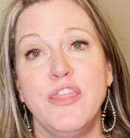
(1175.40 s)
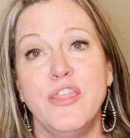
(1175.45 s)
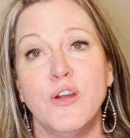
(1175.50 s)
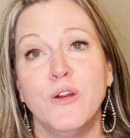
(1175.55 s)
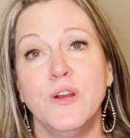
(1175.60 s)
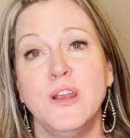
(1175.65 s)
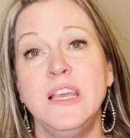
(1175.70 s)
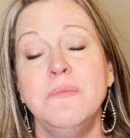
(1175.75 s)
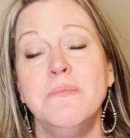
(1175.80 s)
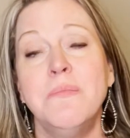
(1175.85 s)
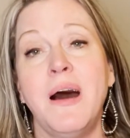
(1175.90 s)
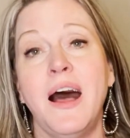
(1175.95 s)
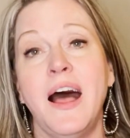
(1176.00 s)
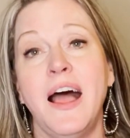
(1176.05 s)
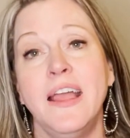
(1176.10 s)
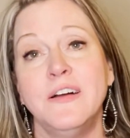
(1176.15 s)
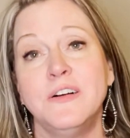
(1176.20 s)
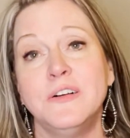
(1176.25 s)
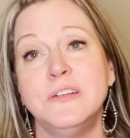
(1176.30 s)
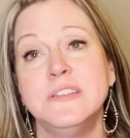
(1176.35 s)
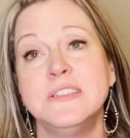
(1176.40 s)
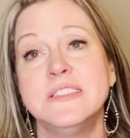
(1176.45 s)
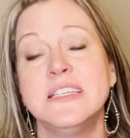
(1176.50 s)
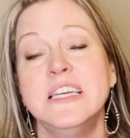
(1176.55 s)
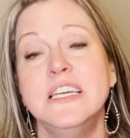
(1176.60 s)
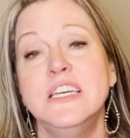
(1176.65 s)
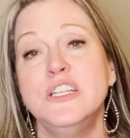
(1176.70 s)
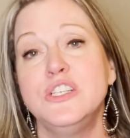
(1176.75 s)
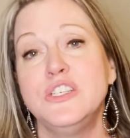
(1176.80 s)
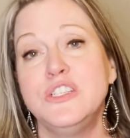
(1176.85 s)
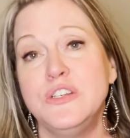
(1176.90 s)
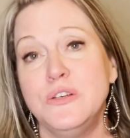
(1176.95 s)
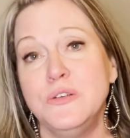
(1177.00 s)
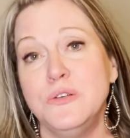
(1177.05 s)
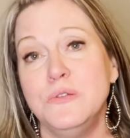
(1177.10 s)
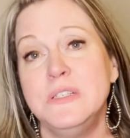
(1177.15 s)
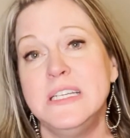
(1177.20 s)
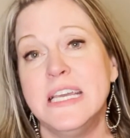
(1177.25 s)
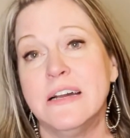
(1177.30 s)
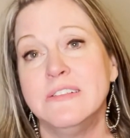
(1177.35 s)
30 miles
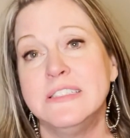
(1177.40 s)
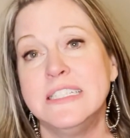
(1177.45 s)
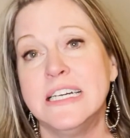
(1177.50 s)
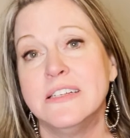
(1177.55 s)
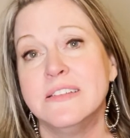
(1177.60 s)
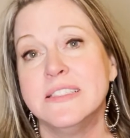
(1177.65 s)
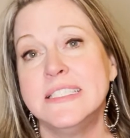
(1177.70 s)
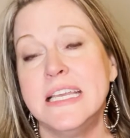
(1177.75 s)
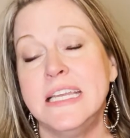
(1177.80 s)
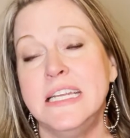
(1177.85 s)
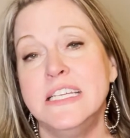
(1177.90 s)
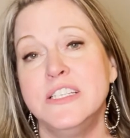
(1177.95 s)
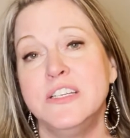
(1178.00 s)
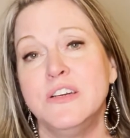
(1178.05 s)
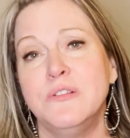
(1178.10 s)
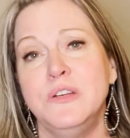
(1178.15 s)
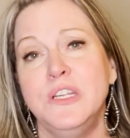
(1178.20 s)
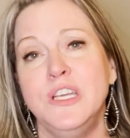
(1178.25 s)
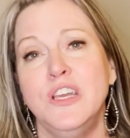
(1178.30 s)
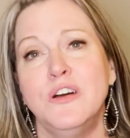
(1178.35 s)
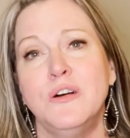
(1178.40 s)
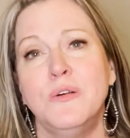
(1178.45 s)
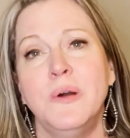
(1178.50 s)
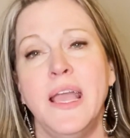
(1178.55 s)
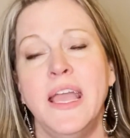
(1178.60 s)
to downtown San Antonio,